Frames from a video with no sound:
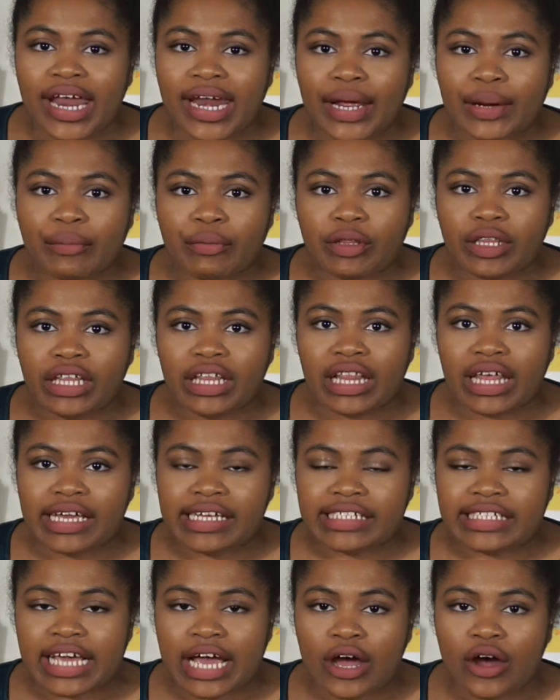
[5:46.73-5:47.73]
and I really
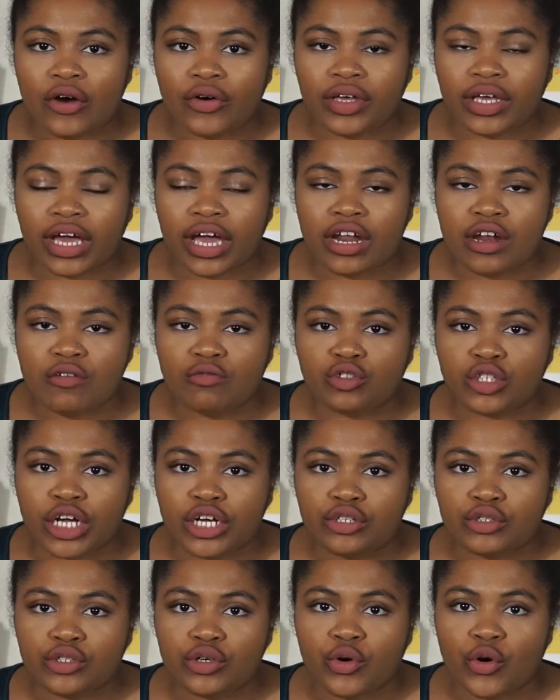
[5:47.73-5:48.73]
liked how he kind of
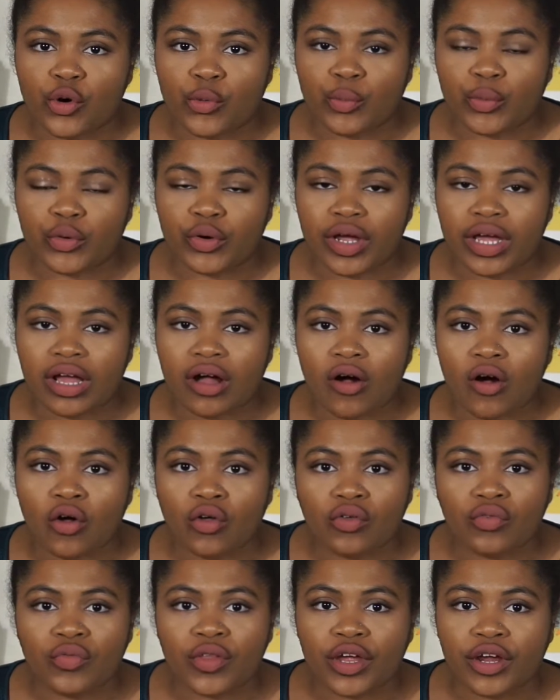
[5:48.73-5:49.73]
tried to incorporate
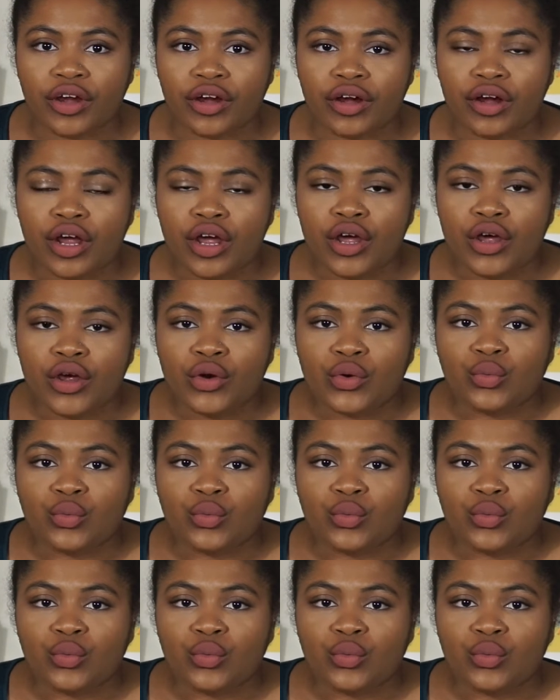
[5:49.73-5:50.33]
all of their